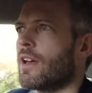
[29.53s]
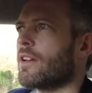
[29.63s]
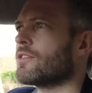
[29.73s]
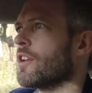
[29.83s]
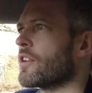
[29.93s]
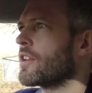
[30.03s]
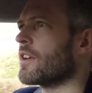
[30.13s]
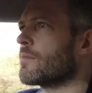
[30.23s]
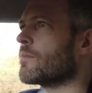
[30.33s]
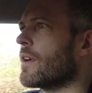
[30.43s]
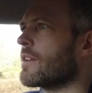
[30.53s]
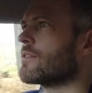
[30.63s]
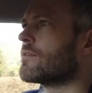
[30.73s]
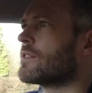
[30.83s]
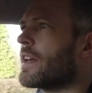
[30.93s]
circa
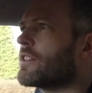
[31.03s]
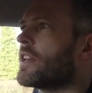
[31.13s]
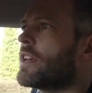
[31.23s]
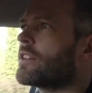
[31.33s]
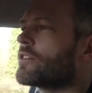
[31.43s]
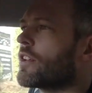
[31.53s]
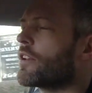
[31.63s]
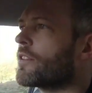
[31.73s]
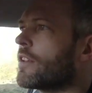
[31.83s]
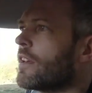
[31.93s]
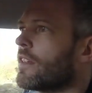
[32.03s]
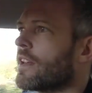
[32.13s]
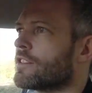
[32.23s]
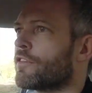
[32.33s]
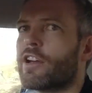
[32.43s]
10 years, so
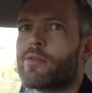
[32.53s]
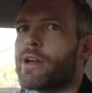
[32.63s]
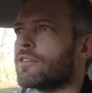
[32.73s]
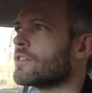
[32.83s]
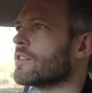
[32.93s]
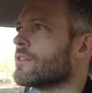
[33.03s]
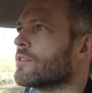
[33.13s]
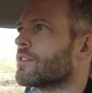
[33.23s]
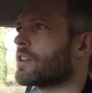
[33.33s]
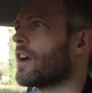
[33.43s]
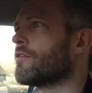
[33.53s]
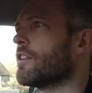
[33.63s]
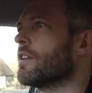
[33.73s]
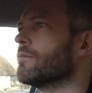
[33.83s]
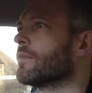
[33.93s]
there's a fair amount to
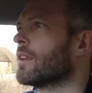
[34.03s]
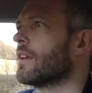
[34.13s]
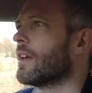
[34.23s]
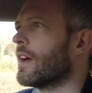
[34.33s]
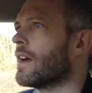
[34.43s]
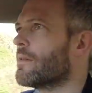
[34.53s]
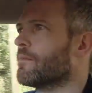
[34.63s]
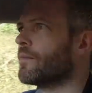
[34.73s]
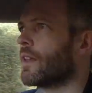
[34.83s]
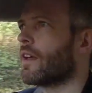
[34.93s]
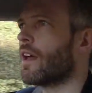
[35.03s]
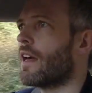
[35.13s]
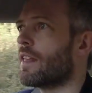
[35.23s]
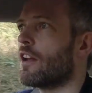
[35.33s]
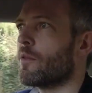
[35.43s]
cover,
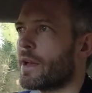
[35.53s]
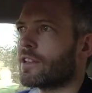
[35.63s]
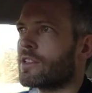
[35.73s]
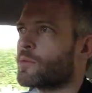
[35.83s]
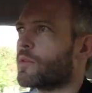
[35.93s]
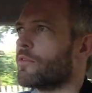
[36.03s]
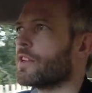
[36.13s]
and then I'll make subsequent